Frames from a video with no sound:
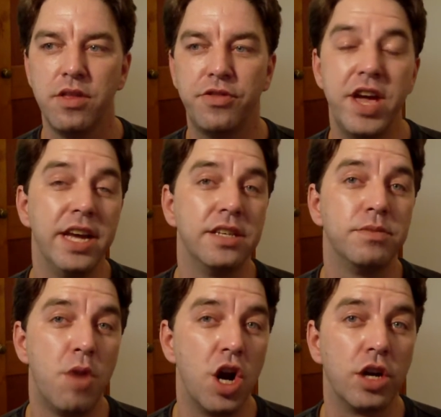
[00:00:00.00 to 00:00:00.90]
Thanks,
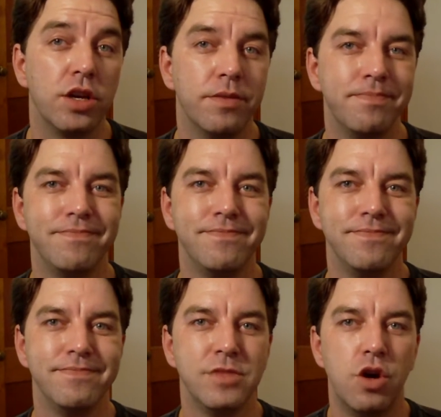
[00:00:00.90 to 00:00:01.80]
Mark.
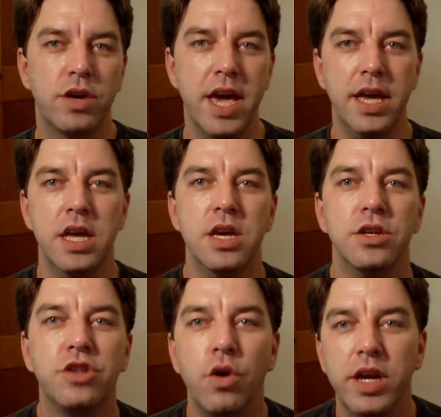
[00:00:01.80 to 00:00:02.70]
Okay,
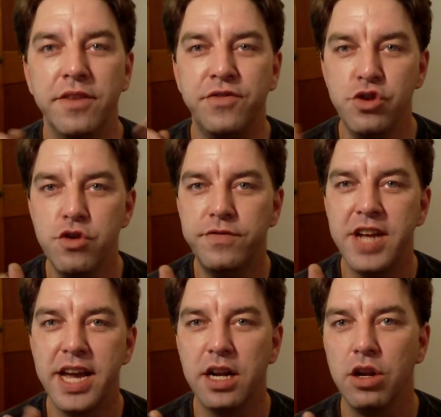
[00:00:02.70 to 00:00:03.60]
so if you've
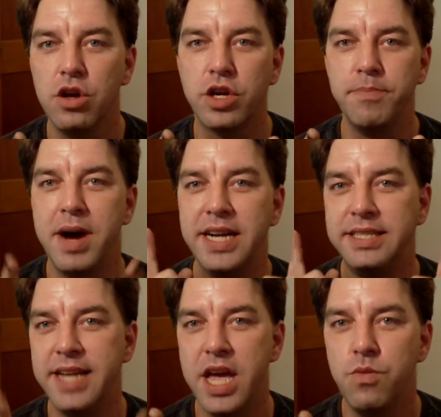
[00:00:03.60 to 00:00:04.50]
taken a look at my
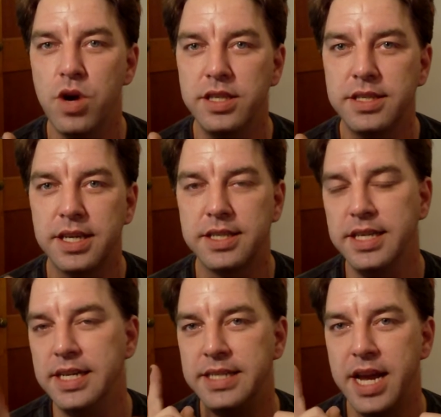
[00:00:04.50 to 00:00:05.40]
day
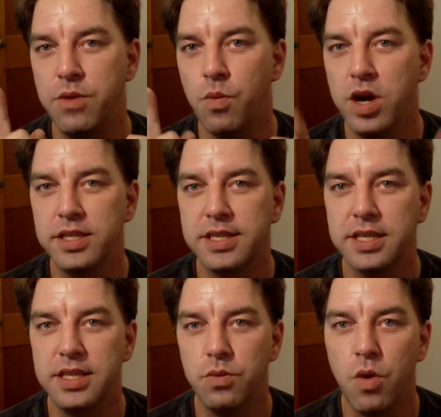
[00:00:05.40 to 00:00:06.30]
160 and day
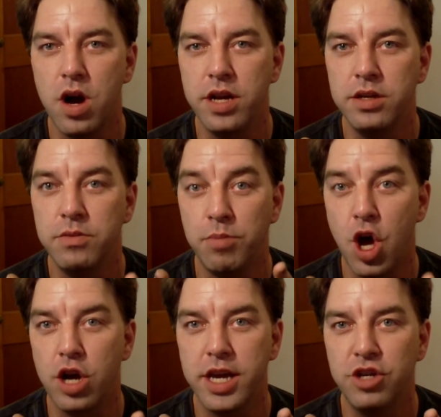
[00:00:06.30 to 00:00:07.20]
161
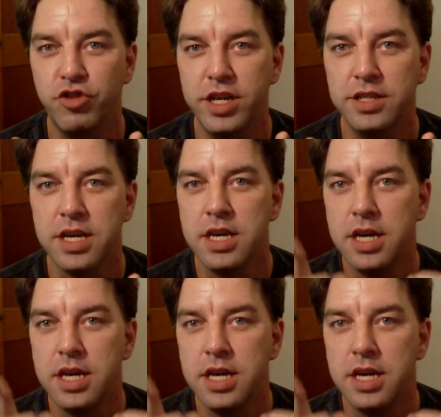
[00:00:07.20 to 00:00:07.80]
blog entries,